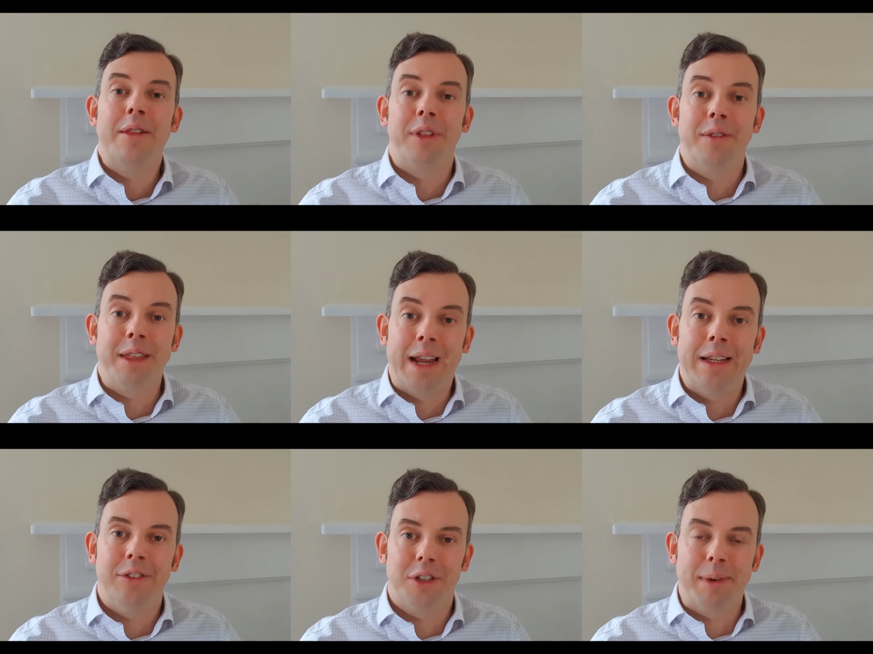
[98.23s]
then that
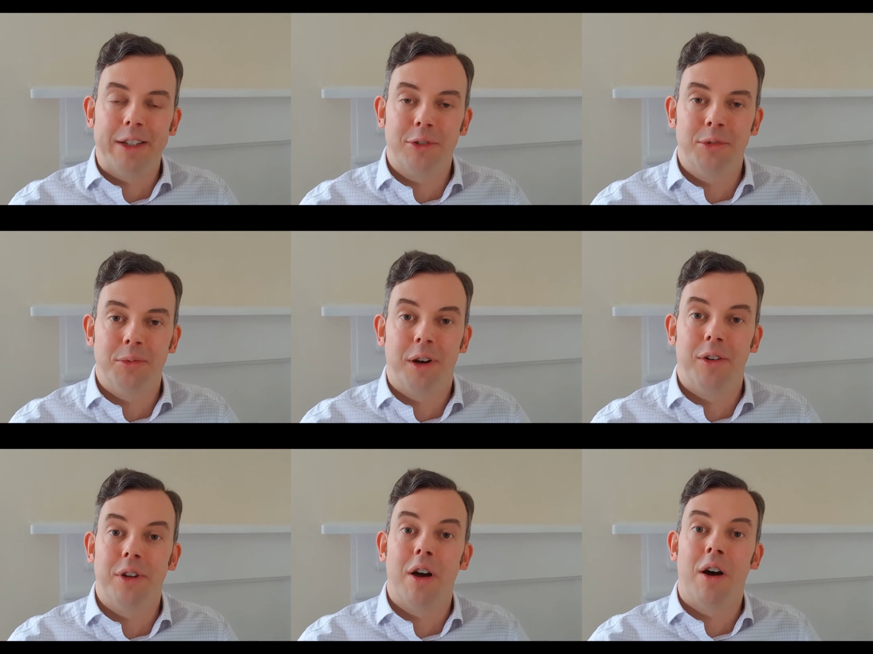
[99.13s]
is the maximum
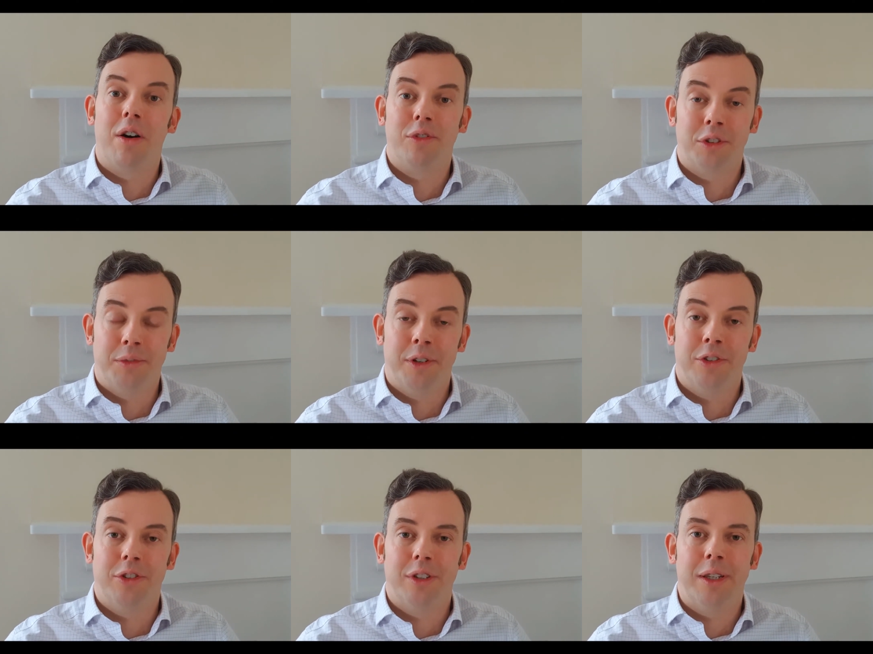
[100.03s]
demand after
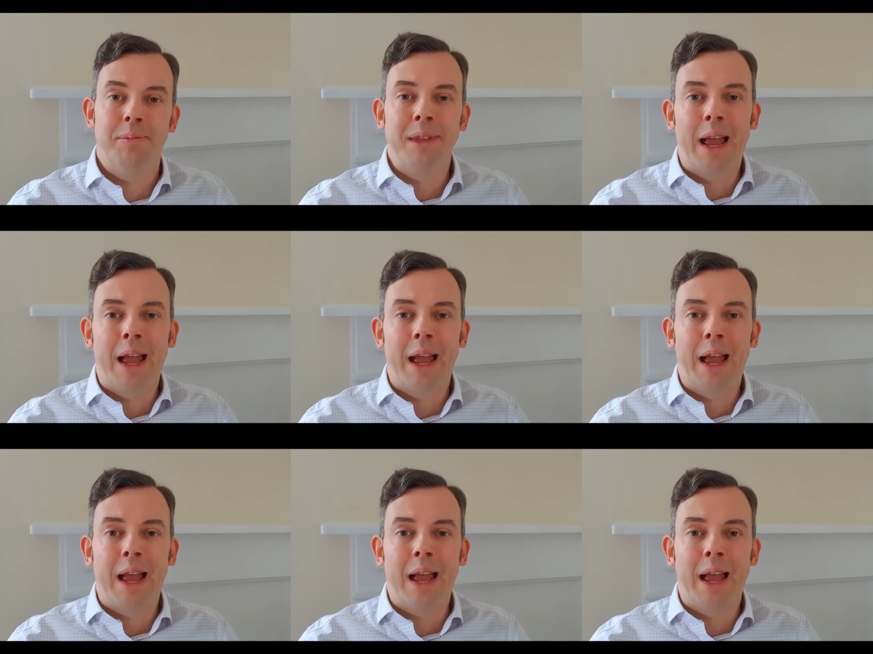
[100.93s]
diversity.